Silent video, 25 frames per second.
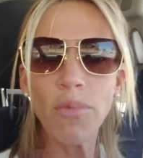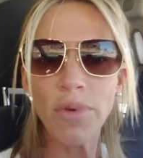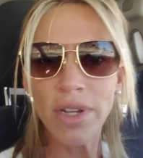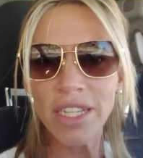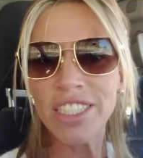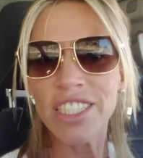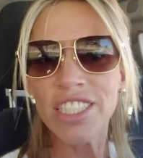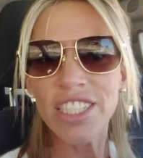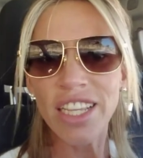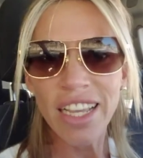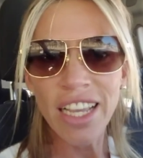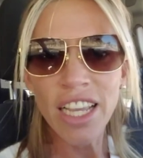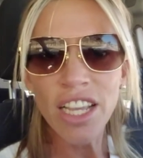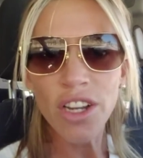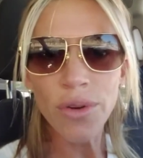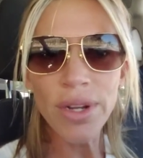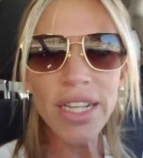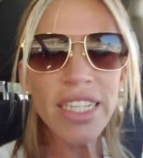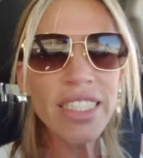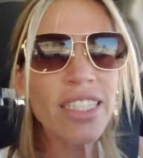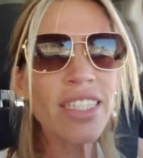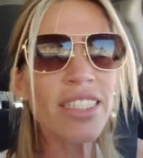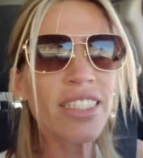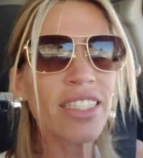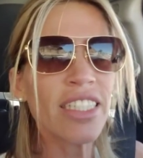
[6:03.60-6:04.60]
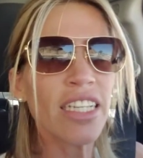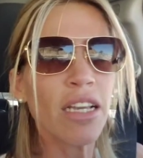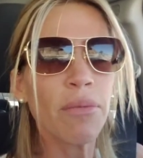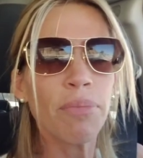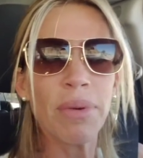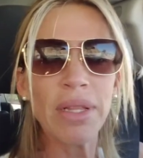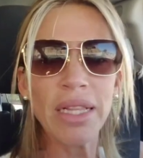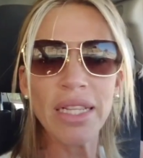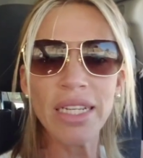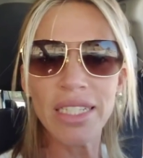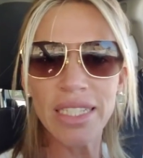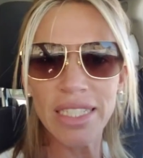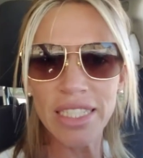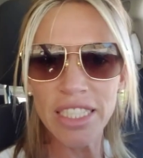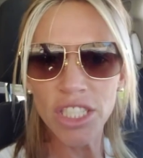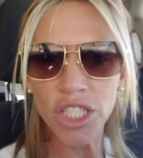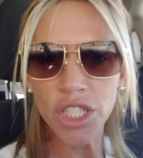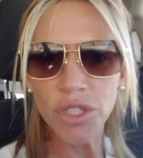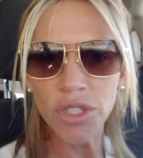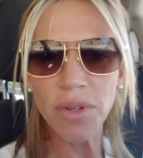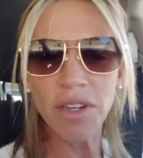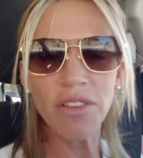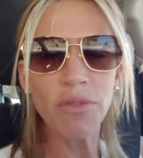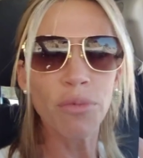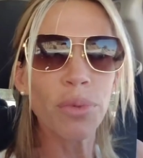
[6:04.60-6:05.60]
which increases the ability
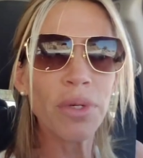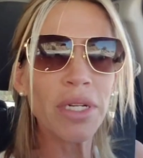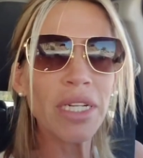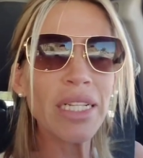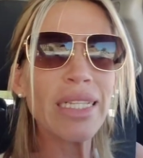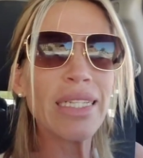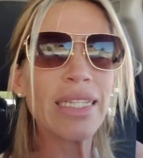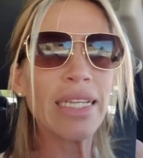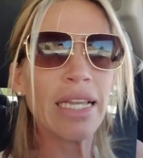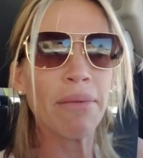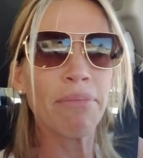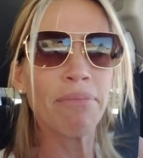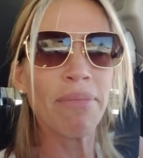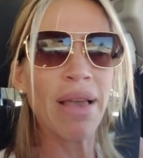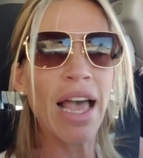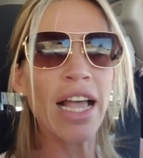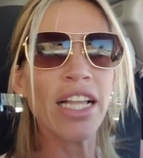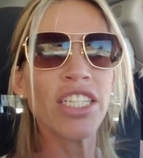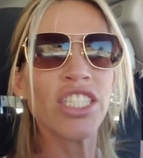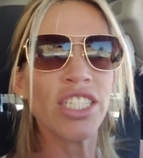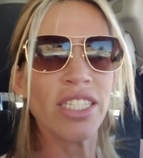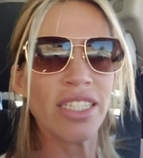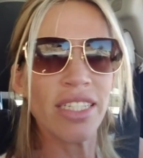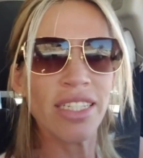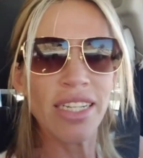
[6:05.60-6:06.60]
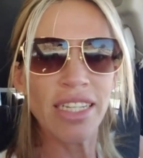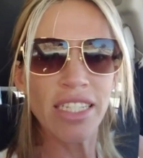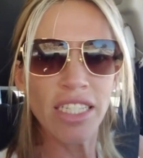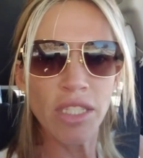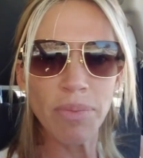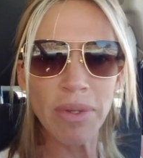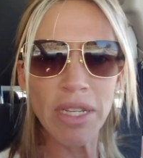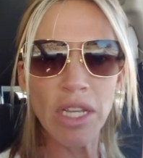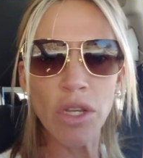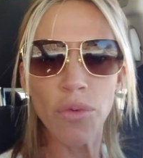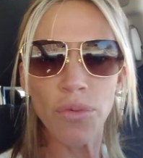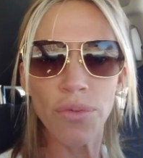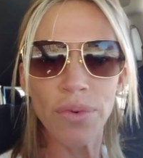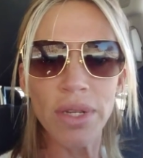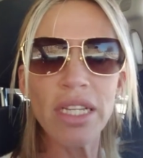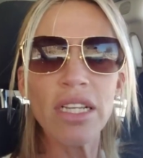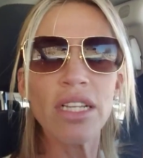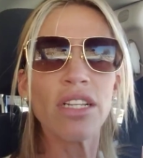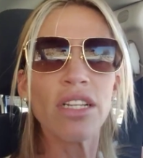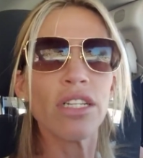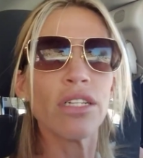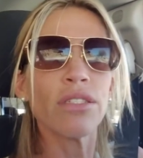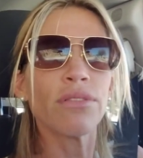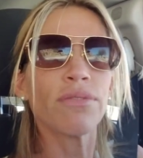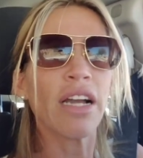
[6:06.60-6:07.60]
to really imagine it as being
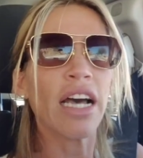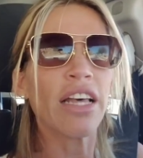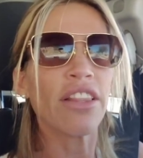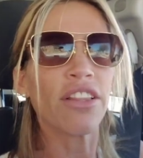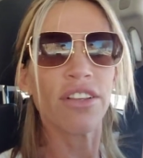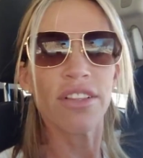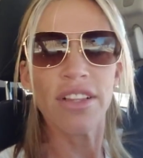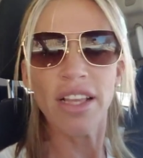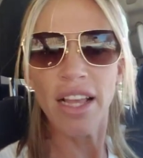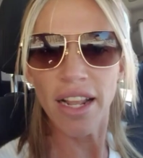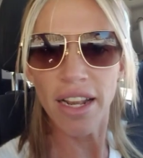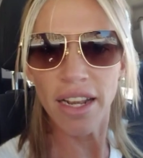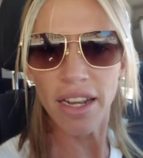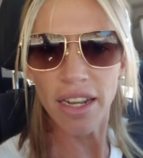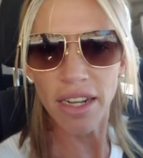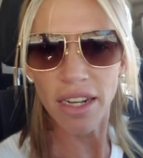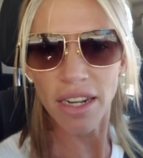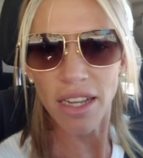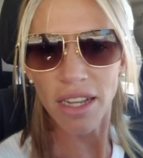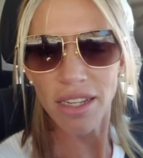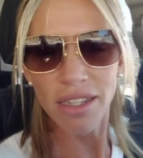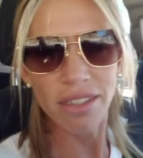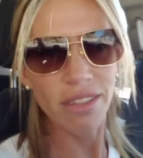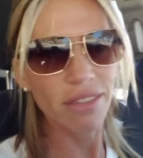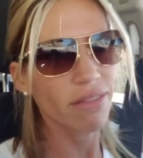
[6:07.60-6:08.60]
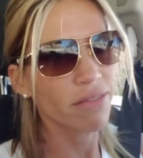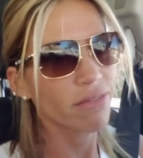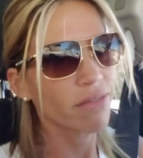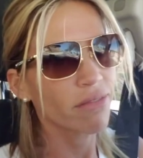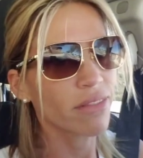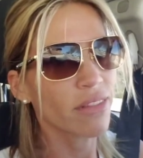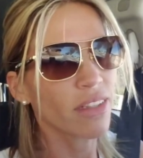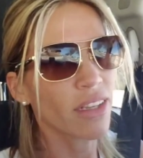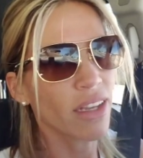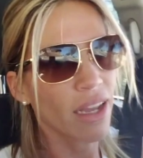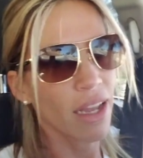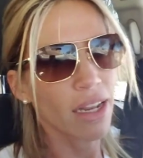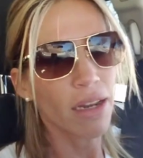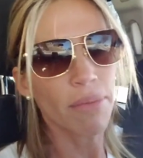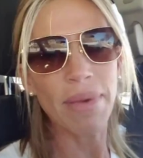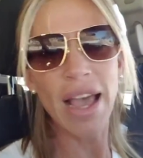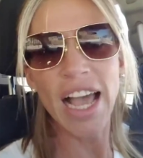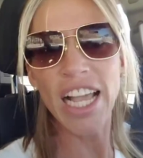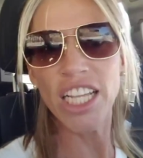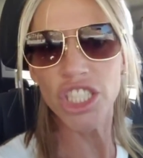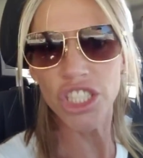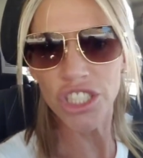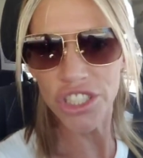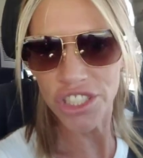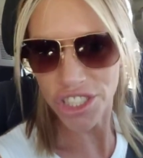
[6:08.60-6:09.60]
real rather than an
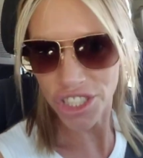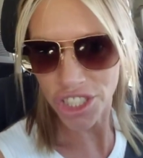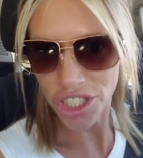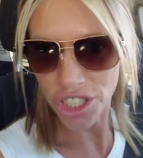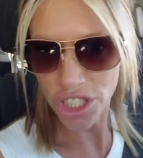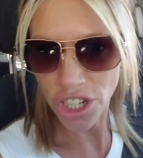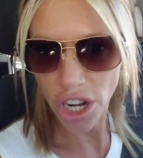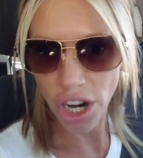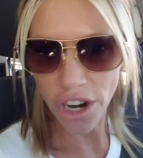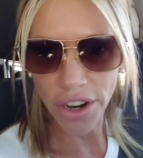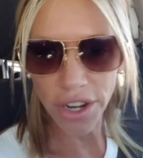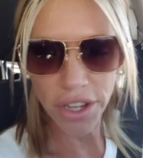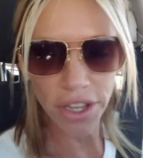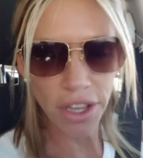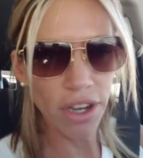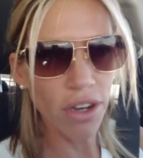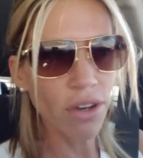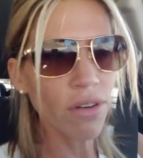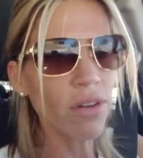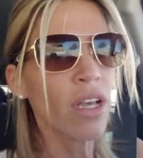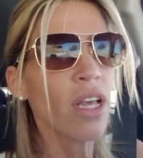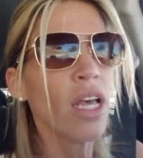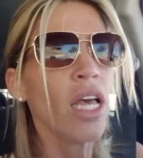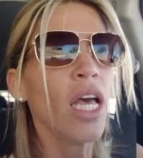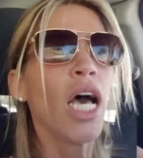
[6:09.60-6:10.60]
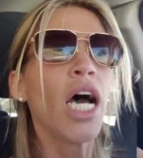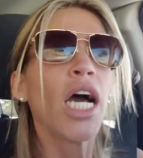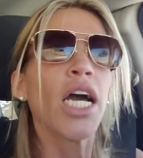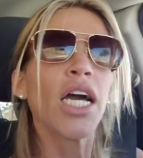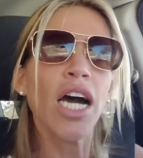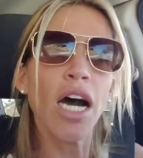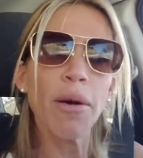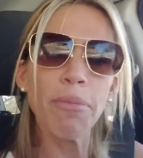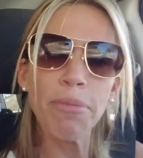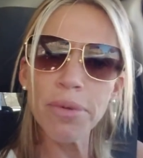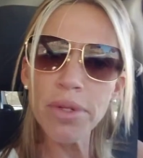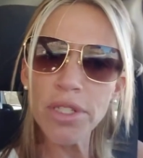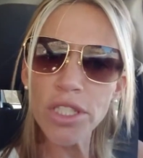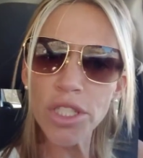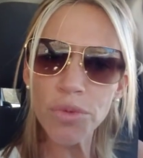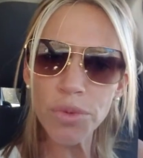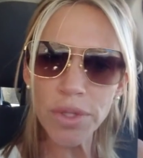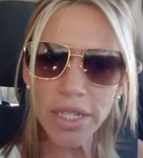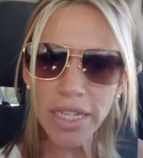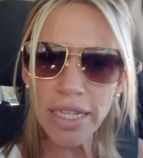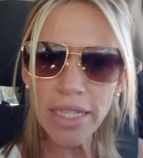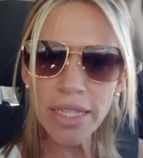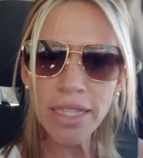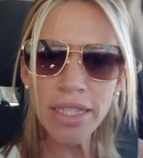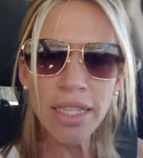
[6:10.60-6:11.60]
imagined scenario, coupled
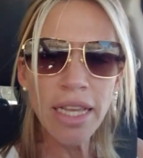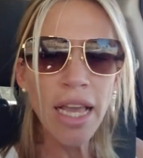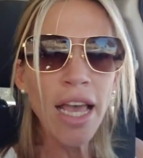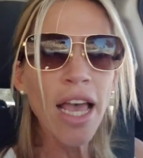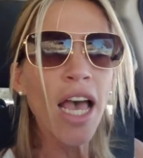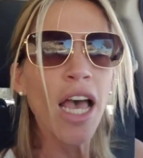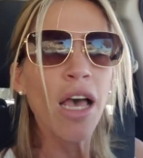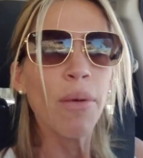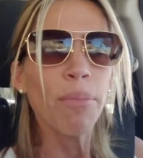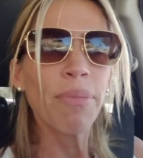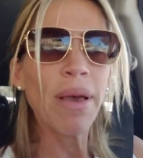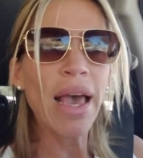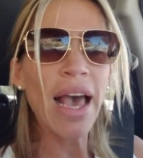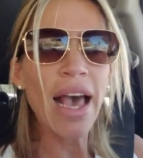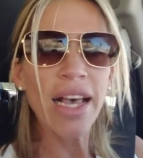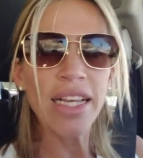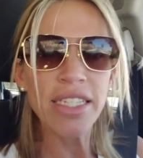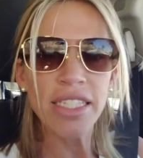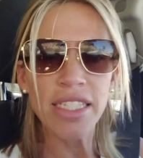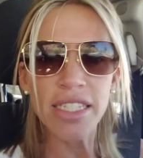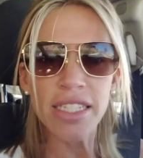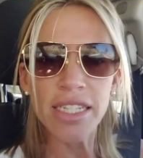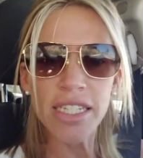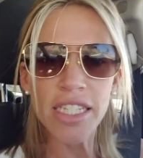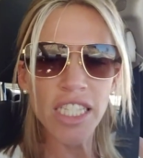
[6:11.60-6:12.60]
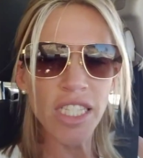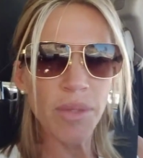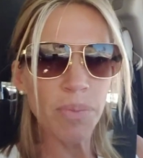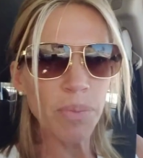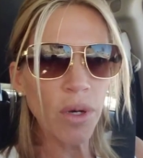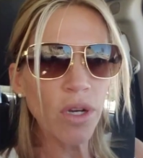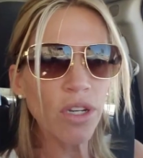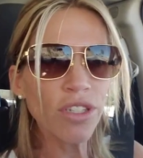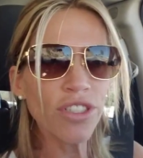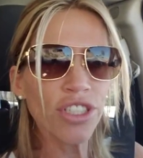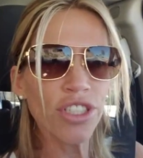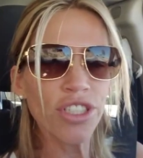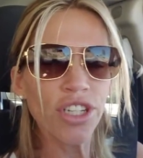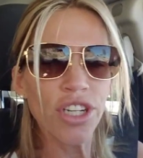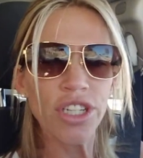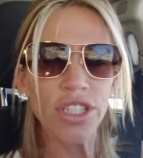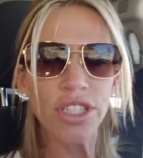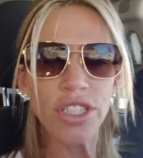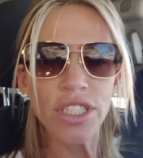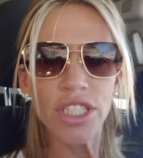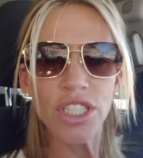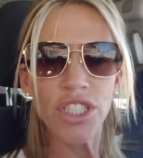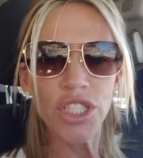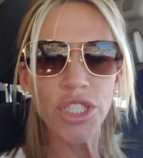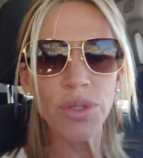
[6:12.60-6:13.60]
with past
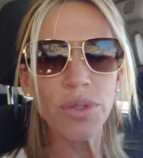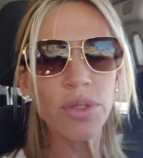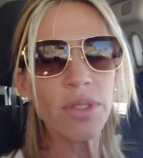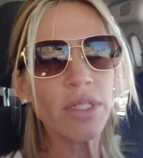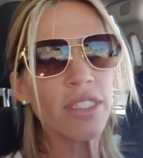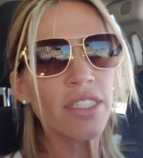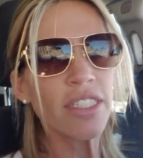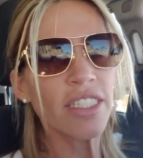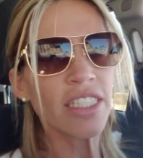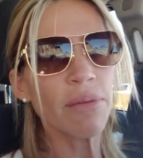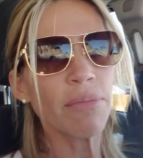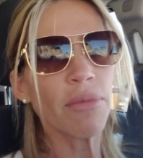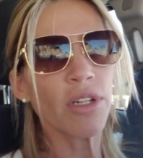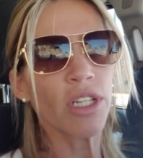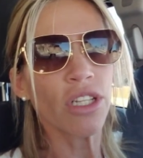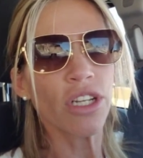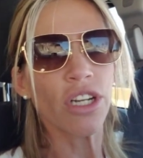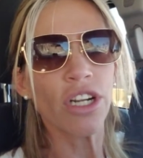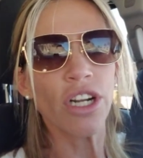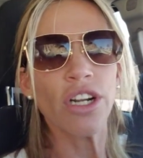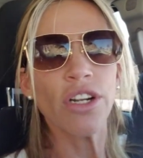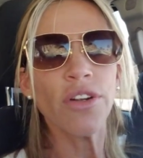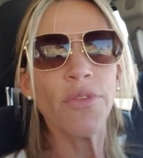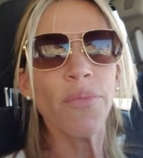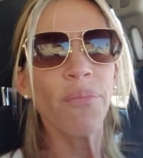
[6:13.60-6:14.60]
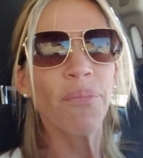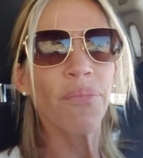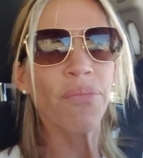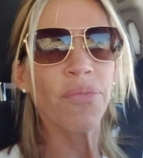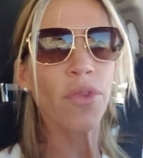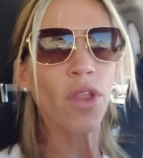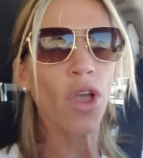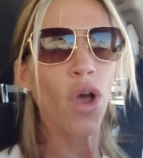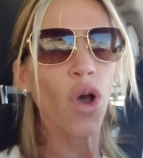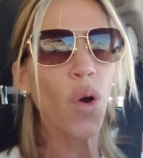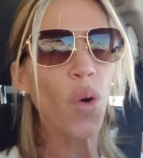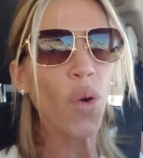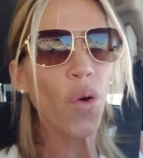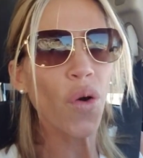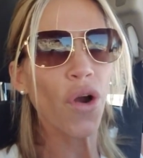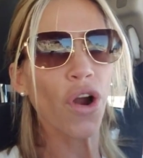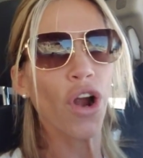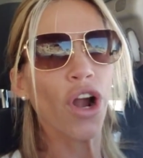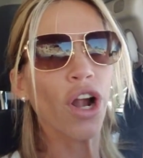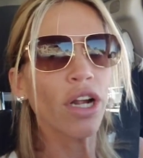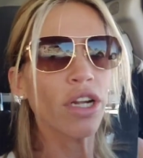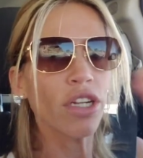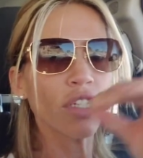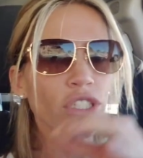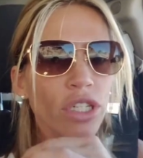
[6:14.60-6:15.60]
exposure to similar
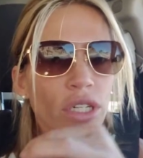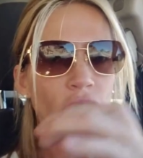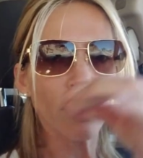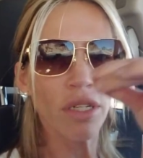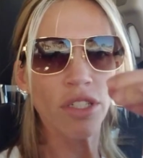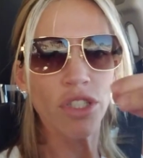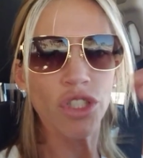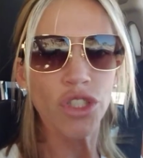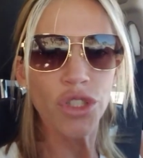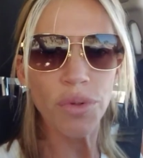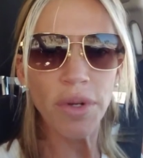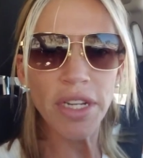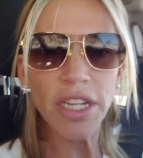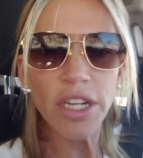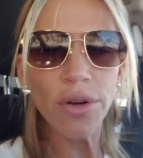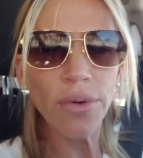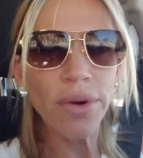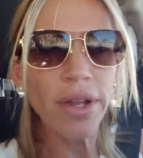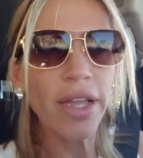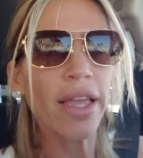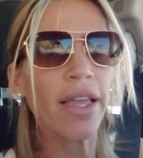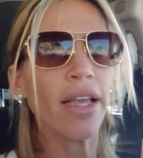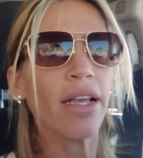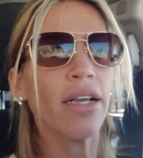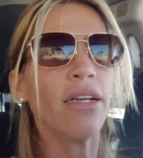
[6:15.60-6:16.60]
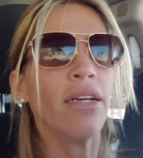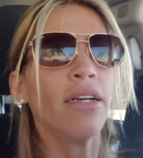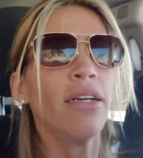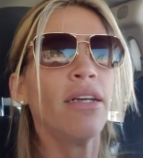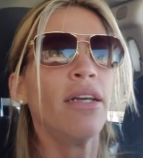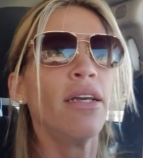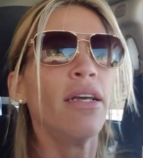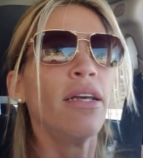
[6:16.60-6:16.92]
or triggering,